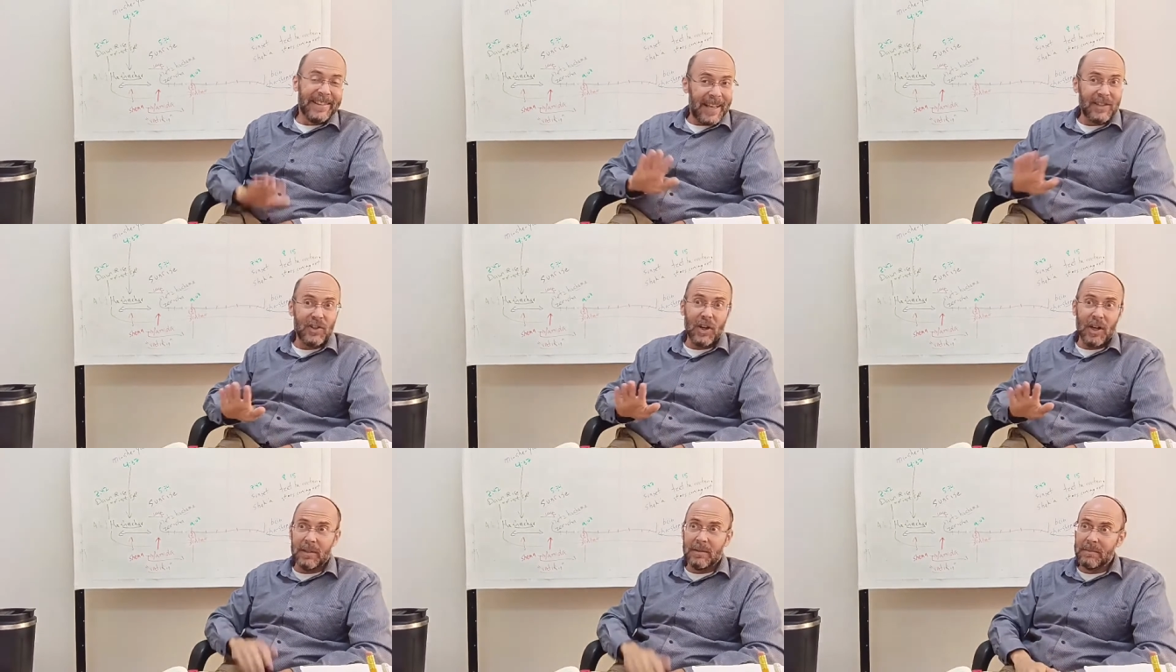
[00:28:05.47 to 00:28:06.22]
That's
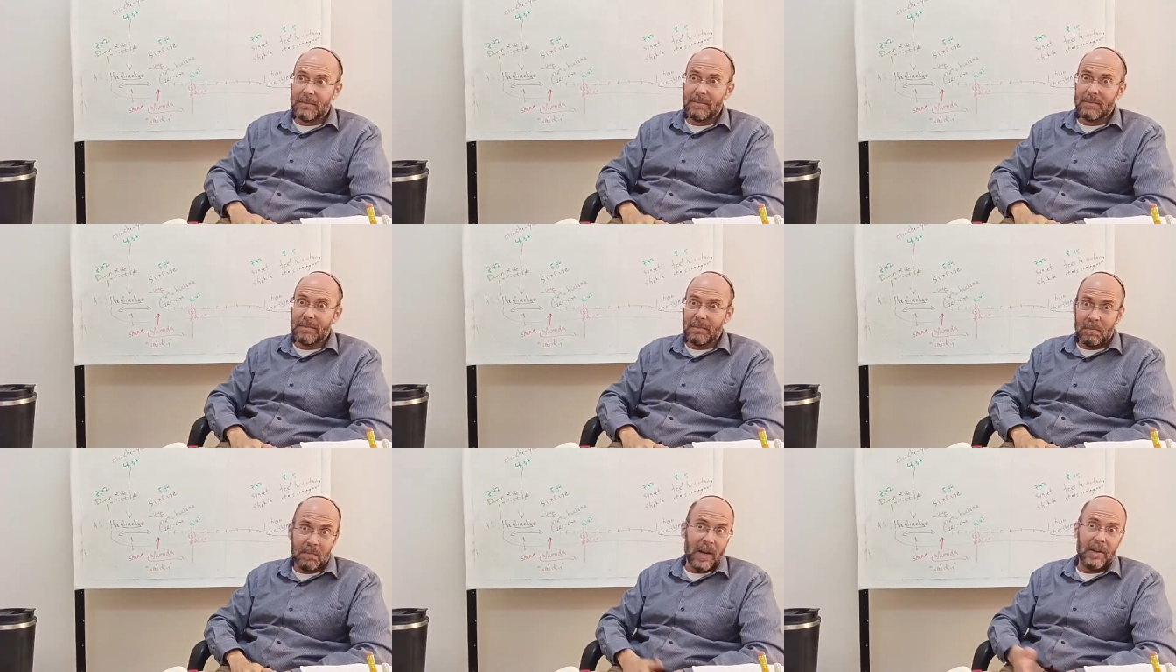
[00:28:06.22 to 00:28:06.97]
good.
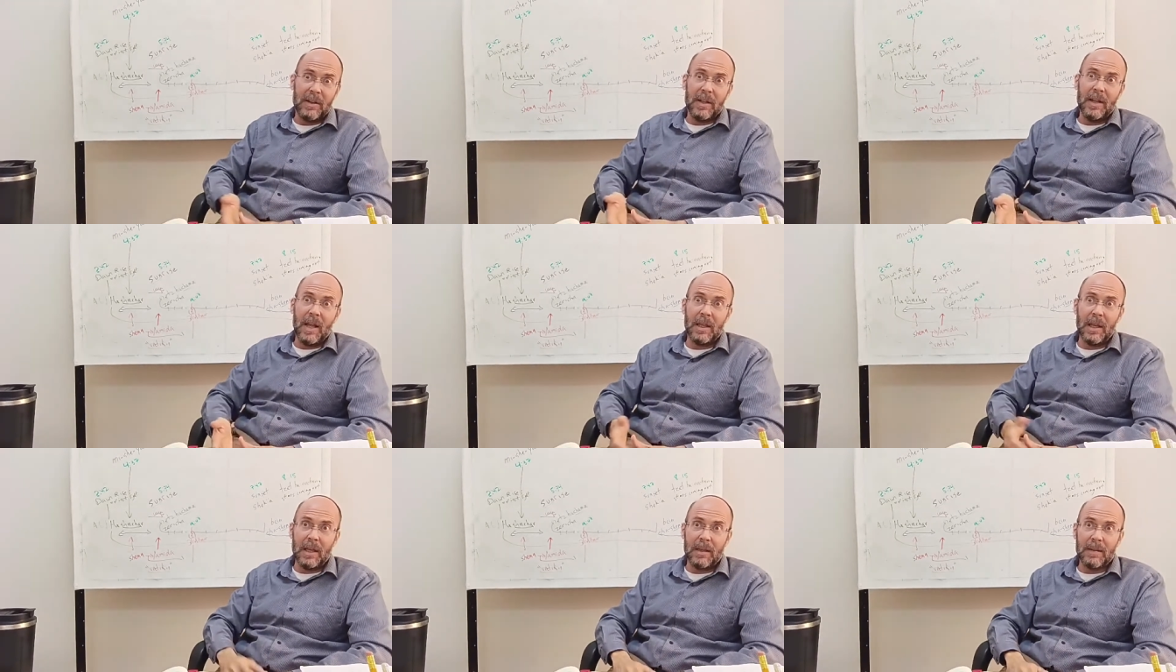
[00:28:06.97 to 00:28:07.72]
Better than nothing.